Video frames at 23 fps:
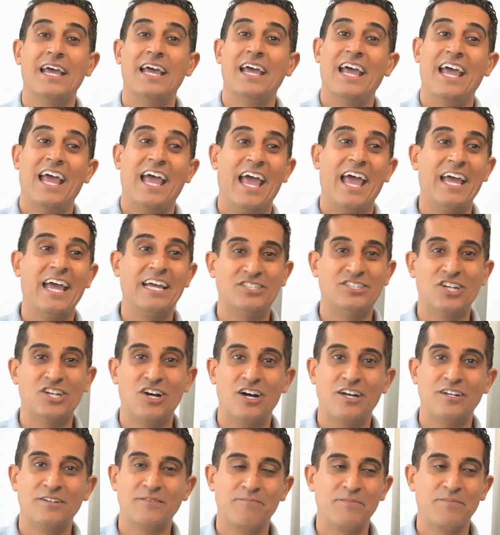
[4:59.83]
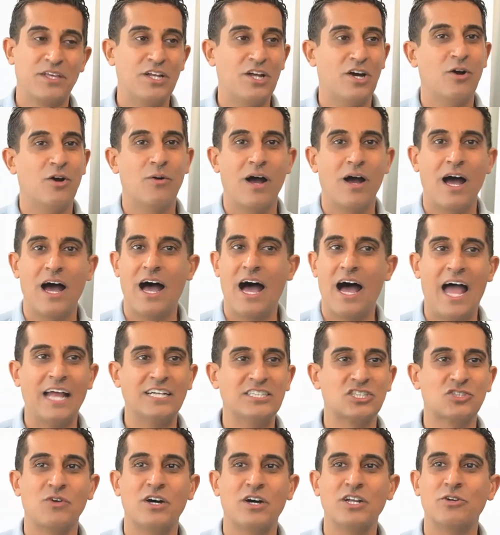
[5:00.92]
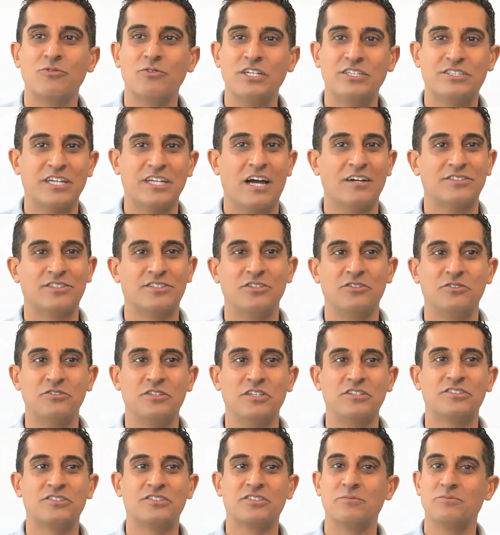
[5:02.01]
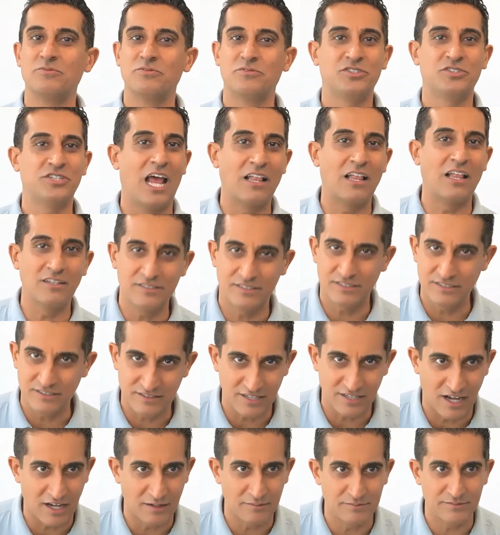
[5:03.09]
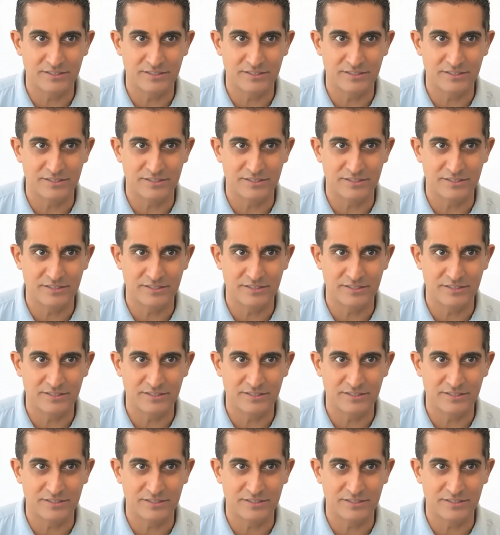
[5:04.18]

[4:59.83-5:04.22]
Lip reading: Hey, John, I just want to reach out to you. These are some challenging times,